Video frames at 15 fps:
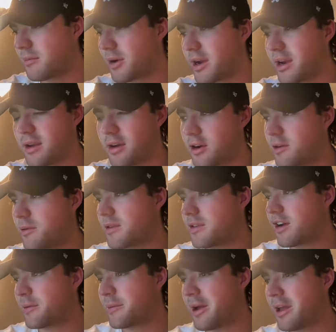Brady Kerndt, we
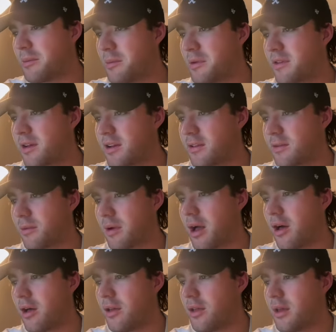talked about him a ton as well.